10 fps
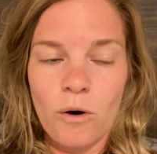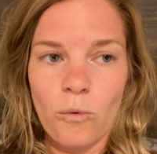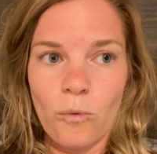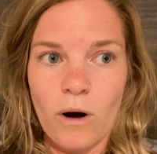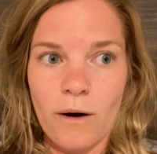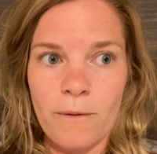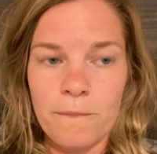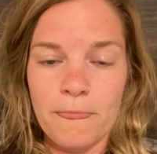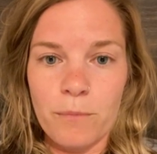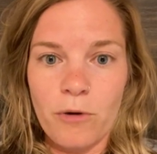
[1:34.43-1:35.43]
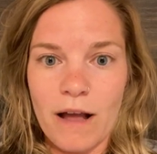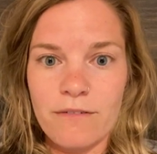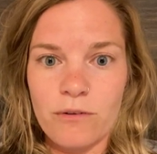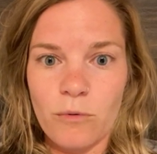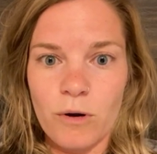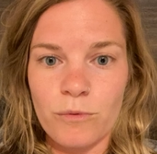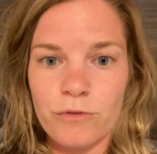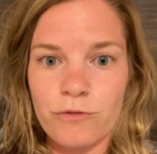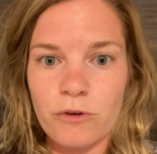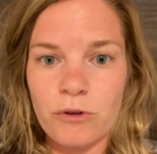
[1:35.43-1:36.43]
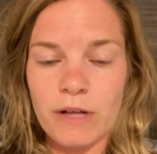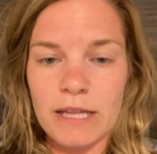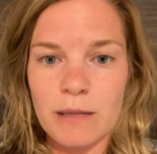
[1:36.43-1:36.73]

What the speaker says: the private one was full and